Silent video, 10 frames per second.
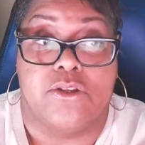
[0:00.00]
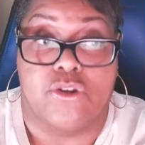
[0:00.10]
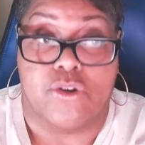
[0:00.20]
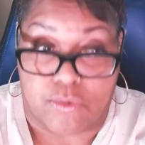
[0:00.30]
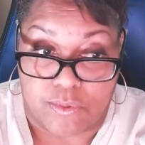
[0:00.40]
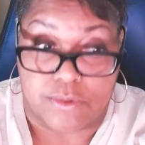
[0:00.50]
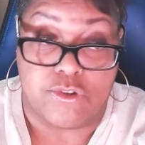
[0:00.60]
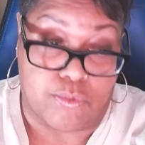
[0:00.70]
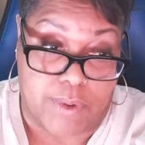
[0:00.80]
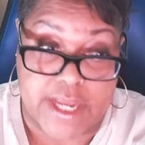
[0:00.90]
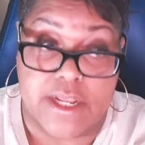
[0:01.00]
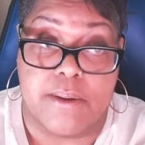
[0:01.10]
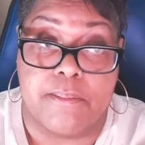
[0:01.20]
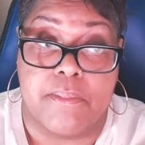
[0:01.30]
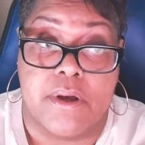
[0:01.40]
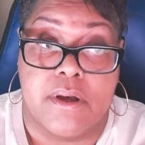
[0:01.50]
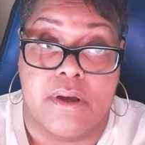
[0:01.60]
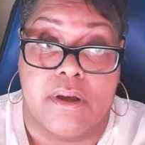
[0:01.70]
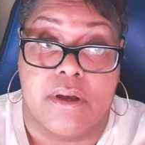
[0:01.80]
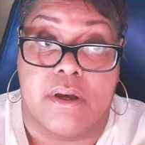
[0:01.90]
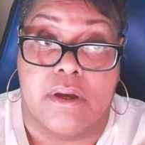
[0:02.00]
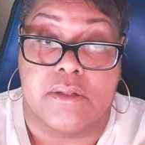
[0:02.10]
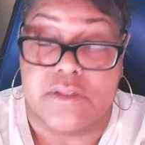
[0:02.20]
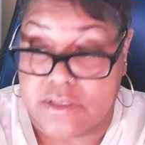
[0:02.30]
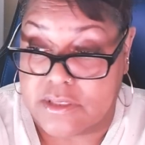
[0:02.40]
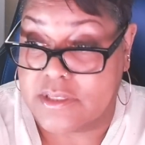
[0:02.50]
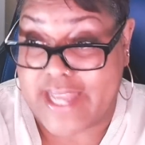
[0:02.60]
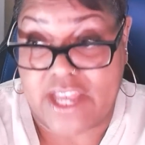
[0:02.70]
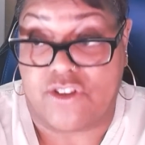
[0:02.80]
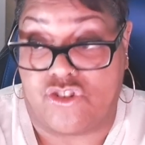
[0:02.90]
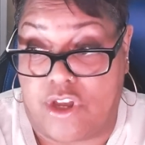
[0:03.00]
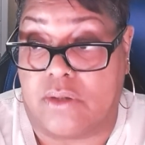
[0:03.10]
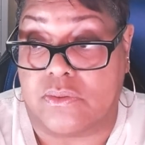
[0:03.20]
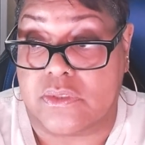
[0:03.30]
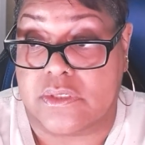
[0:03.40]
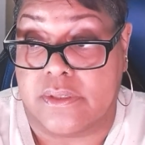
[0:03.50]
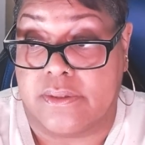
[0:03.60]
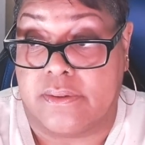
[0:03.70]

uranium tank shells.